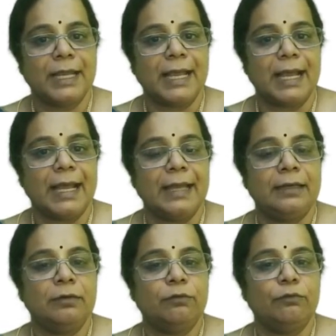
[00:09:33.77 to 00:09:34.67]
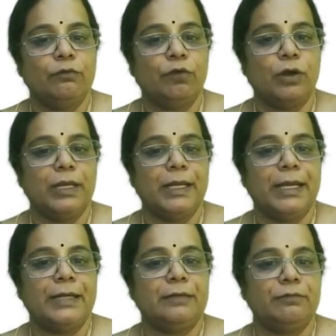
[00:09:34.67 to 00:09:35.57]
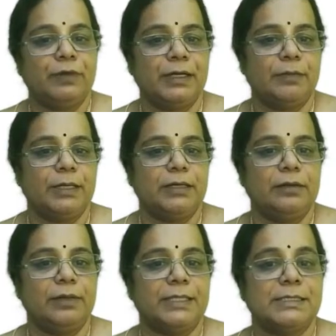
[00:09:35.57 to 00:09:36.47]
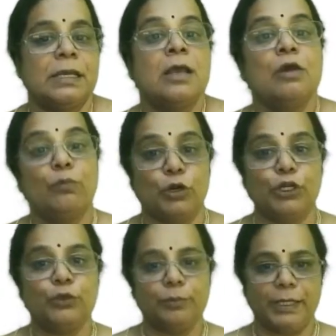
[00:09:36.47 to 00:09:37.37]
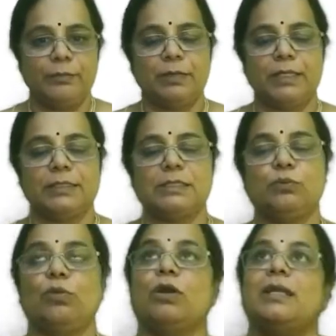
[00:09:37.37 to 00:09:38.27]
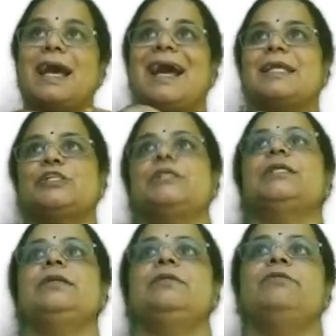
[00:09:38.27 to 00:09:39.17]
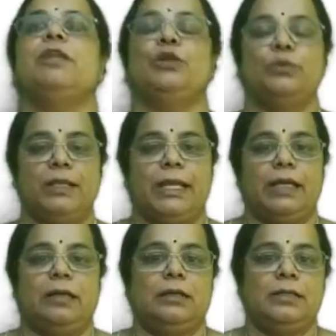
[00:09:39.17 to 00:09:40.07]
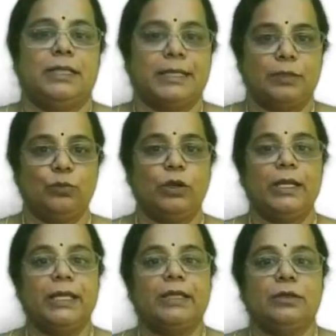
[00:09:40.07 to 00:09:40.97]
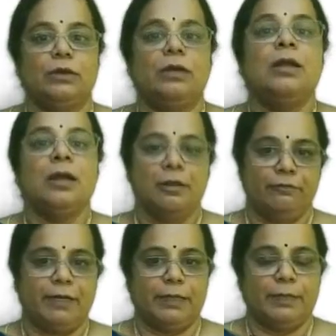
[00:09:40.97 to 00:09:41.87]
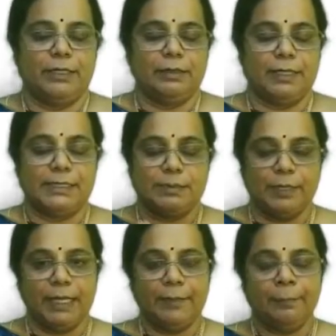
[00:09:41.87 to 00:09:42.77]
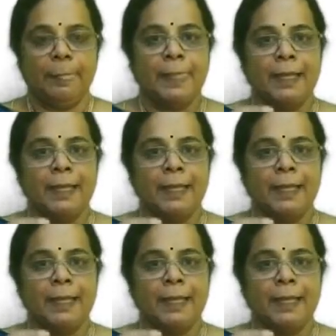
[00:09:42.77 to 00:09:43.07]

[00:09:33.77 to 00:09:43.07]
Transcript: can violate fundamental rights. What do you mean by this? What action will you take that can violate your fundamental rights? Meaning,